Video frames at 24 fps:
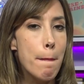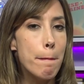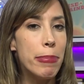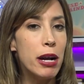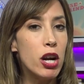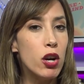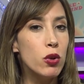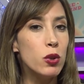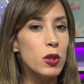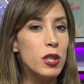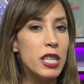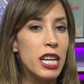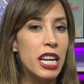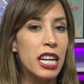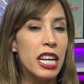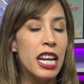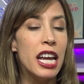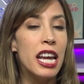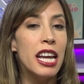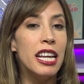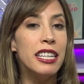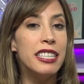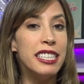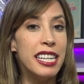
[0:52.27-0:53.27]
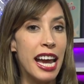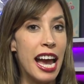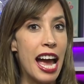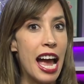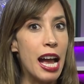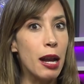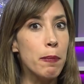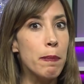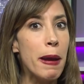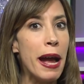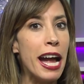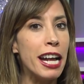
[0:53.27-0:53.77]
post it,
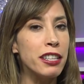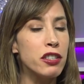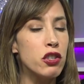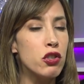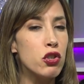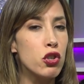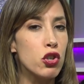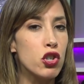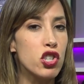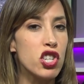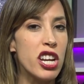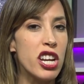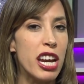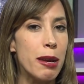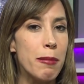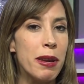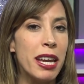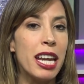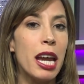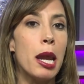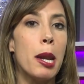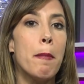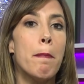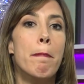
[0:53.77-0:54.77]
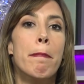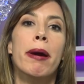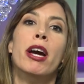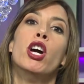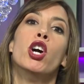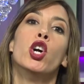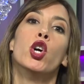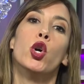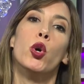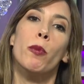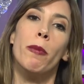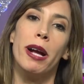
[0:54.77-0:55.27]
tag passenger shaming and
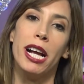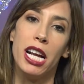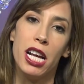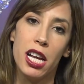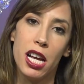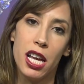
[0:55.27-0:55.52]
boom,